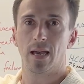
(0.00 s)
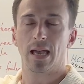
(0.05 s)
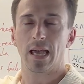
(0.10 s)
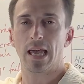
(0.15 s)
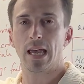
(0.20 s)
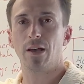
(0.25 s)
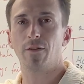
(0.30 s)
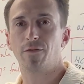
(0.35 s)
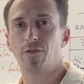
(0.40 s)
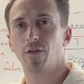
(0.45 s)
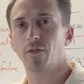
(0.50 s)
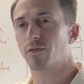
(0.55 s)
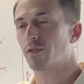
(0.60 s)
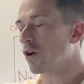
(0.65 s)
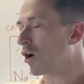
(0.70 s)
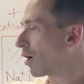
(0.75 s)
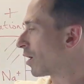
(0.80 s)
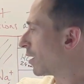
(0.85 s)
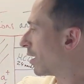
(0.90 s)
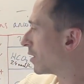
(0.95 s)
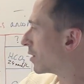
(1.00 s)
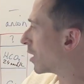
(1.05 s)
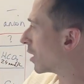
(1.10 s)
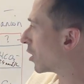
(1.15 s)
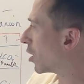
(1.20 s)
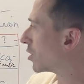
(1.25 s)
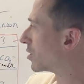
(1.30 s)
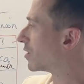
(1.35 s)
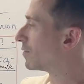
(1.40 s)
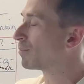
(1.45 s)
If you've got the
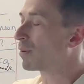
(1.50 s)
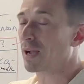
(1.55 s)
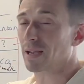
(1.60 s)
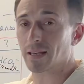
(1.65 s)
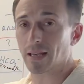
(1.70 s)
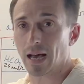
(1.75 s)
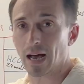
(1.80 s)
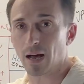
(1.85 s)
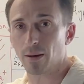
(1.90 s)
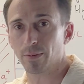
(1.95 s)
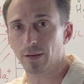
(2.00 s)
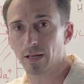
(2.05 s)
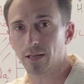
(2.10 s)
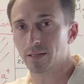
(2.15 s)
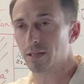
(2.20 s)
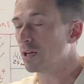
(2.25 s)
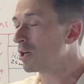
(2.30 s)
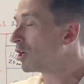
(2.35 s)
loss of bicarbonate,